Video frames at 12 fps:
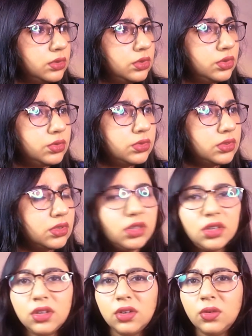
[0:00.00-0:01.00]
choose
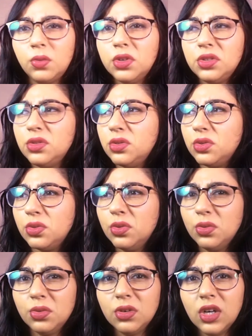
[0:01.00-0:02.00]
what to
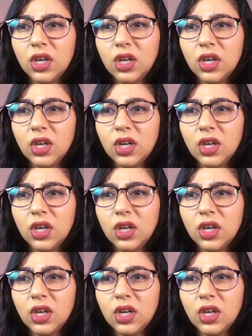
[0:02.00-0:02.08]
do.